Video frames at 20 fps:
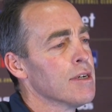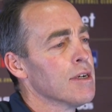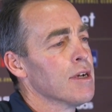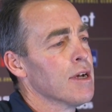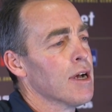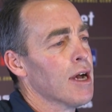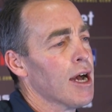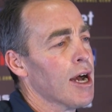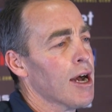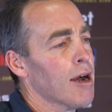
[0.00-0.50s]

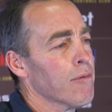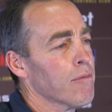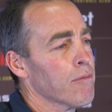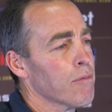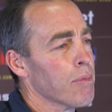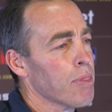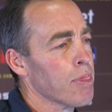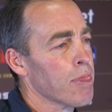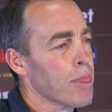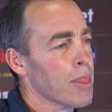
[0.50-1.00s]

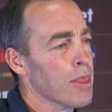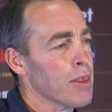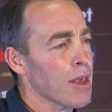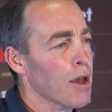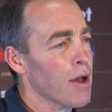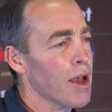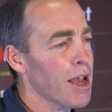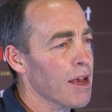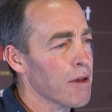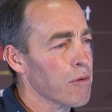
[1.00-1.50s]

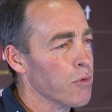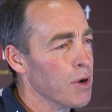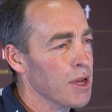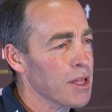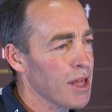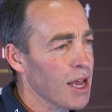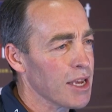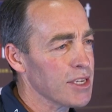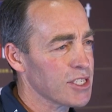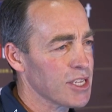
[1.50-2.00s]
where
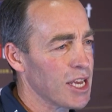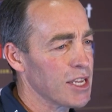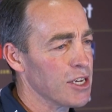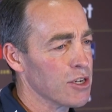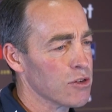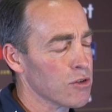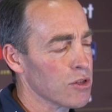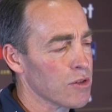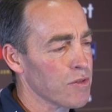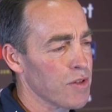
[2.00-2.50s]
they sat
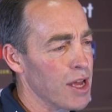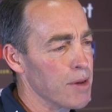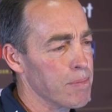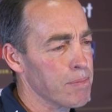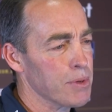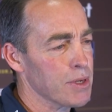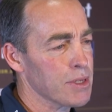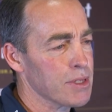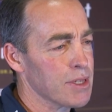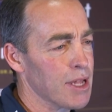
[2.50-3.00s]
in all of that.
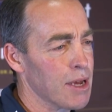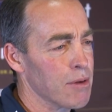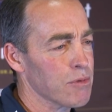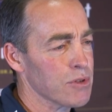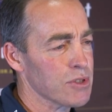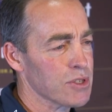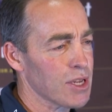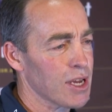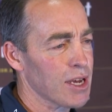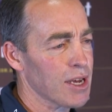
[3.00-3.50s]
But that
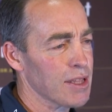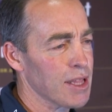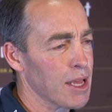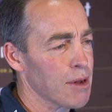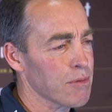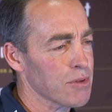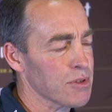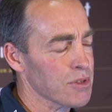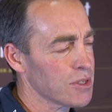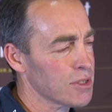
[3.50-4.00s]
was
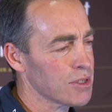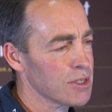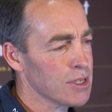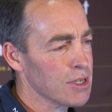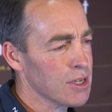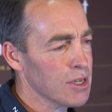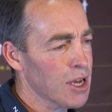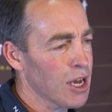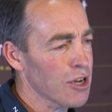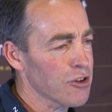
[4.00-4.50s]

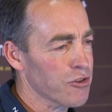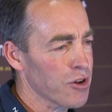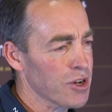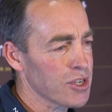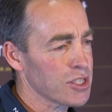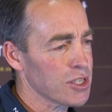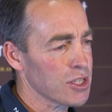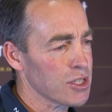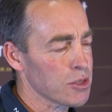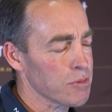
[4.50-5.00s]

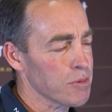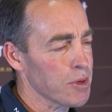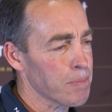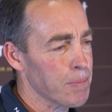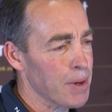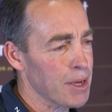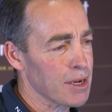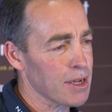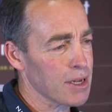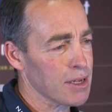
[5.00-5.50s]
addressed a little bit
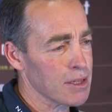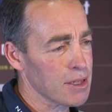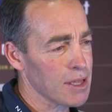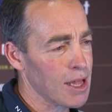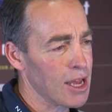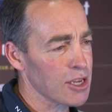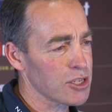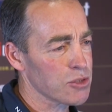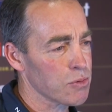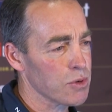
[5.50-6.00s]
better
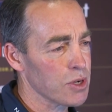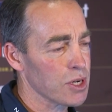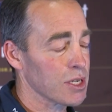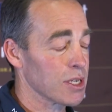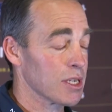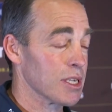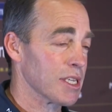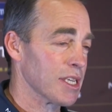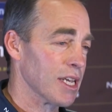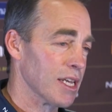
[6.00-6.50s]
last week
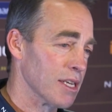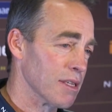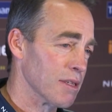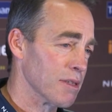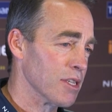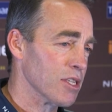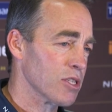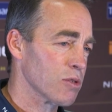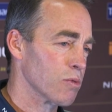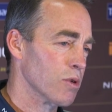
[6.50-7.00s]
and again
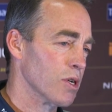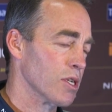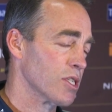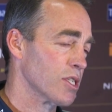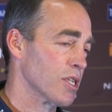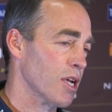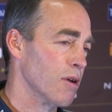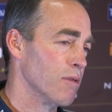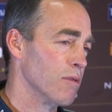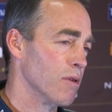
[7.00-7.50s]
this week.
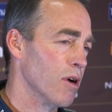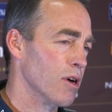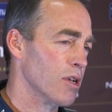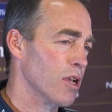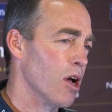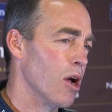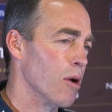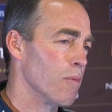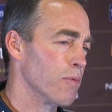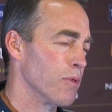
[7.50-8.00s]
So I'd
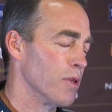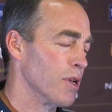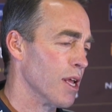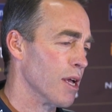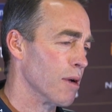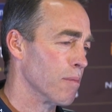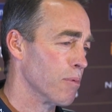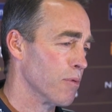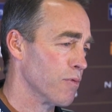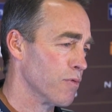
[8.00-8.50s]
hope that
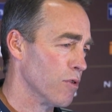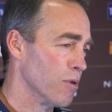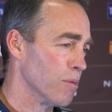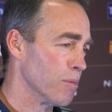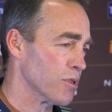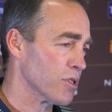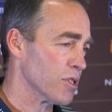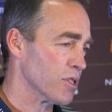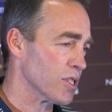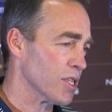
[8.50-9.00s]
our
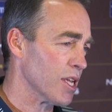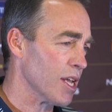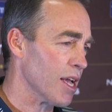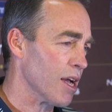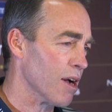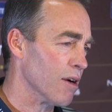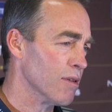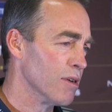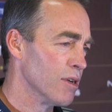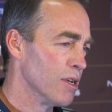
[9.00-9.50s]
performances
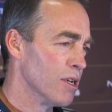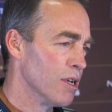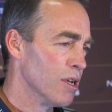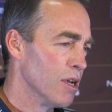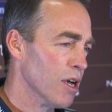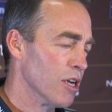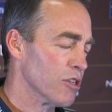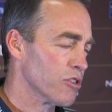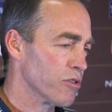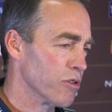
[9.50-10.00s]
now
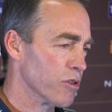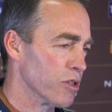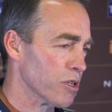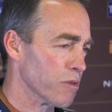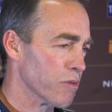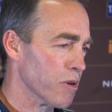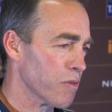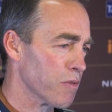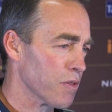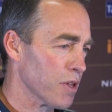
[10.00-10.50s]
are truly
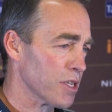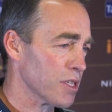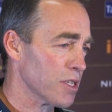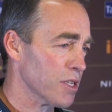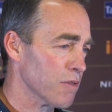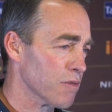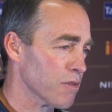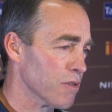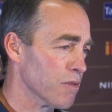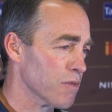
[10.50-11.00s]

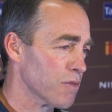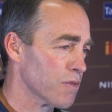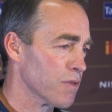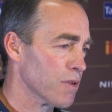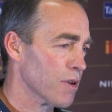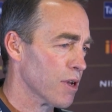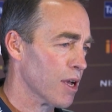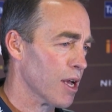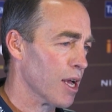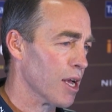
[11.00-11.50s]
reflective of
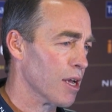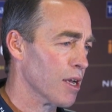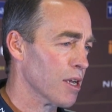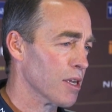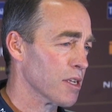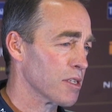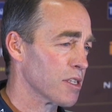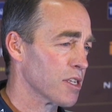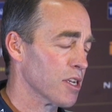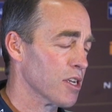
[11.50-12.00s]

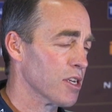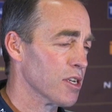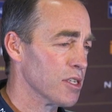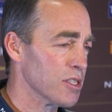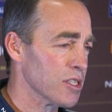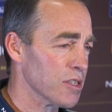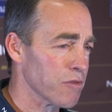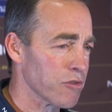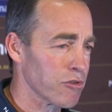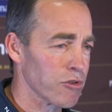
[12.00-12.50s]
a
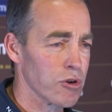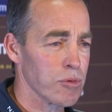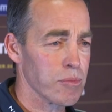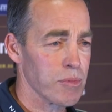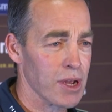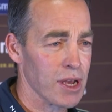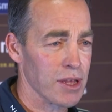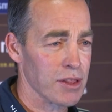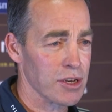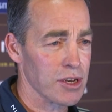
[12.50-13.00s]
cohesive group
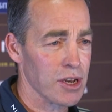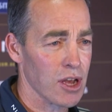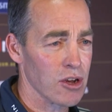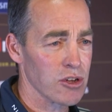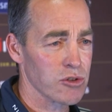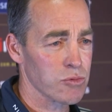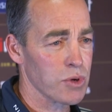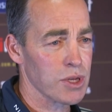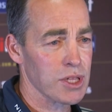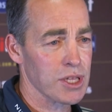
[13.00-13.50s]
now that
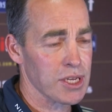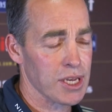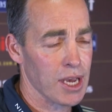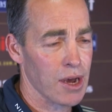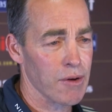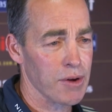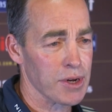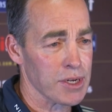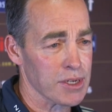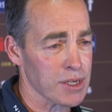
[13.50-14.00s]
knows where they're
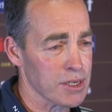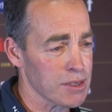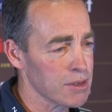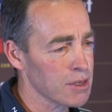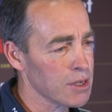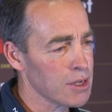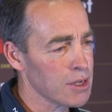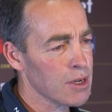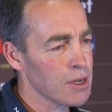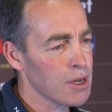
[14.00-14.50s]
going and
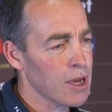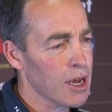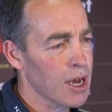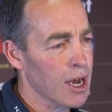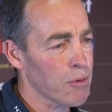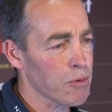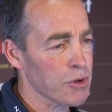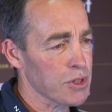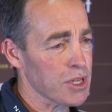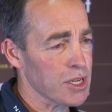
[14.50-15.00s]

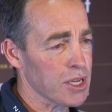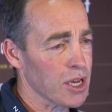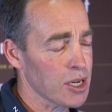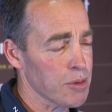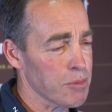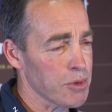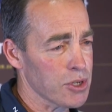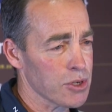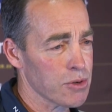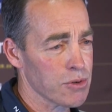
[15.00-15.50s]
what they're going
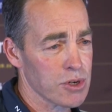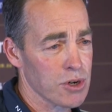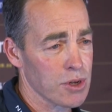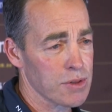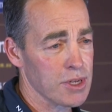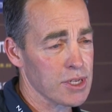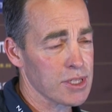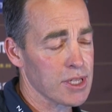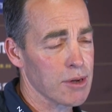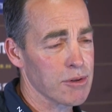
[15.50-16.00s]
to be doing. I
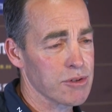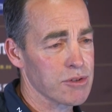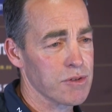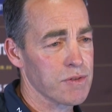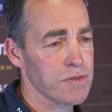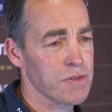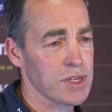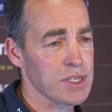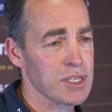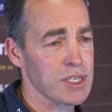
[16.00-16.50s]
think that was
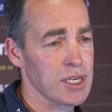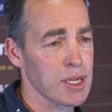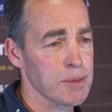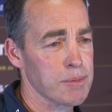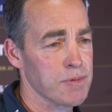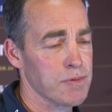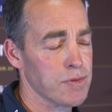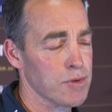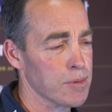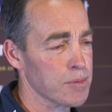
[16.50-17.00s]
reflected in our
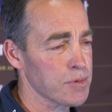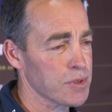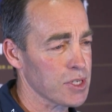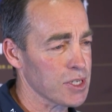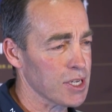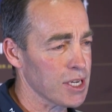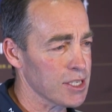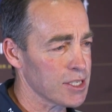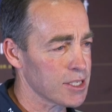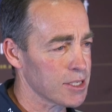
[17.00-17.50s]
performance
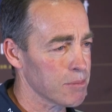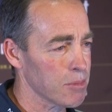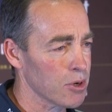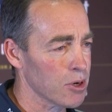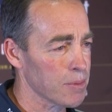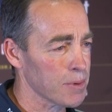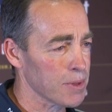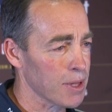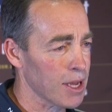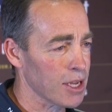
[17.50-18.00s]
against
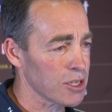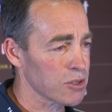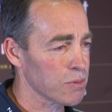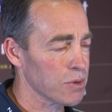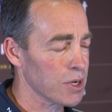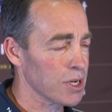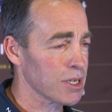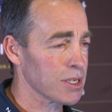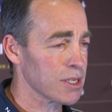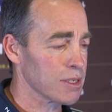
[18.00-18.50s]
Melbourne last
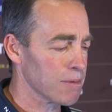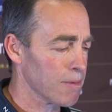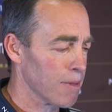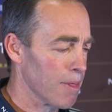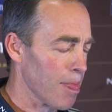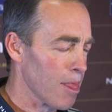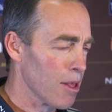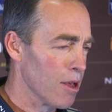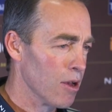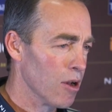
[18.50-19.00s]
week, and
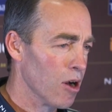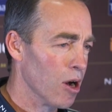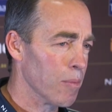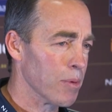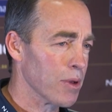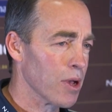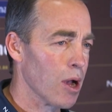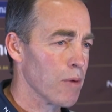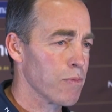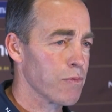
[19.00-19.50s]
I'll
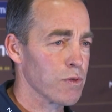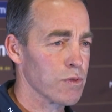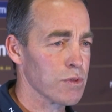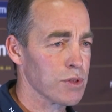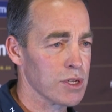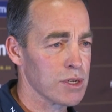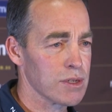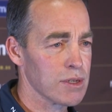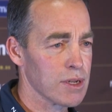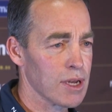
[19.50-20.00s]
be hopeful
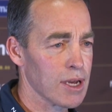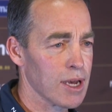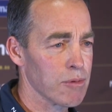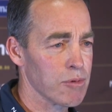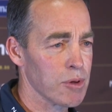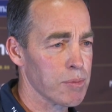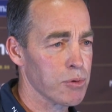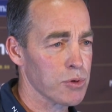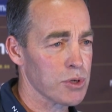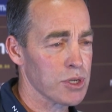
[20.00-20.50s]
that
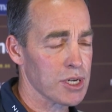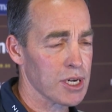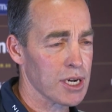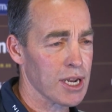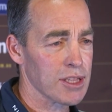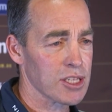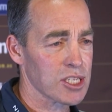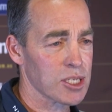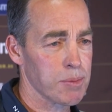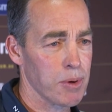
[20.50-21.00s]
we put in
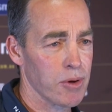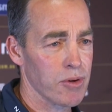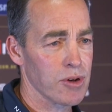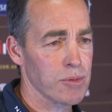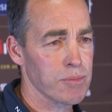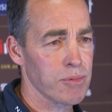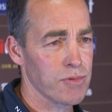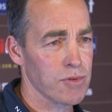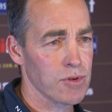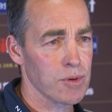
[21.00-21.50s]
another
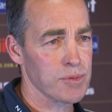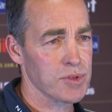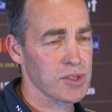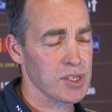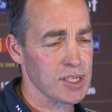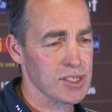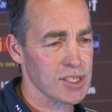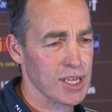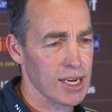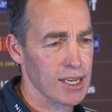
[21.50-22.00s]
spirited performance
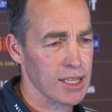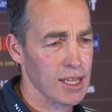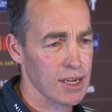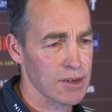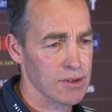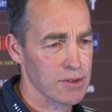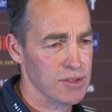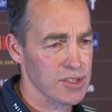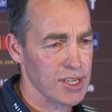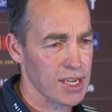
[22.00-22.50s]
against
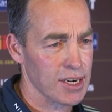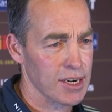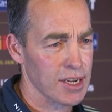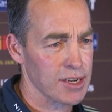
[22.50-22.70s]
Adelaide on Saturday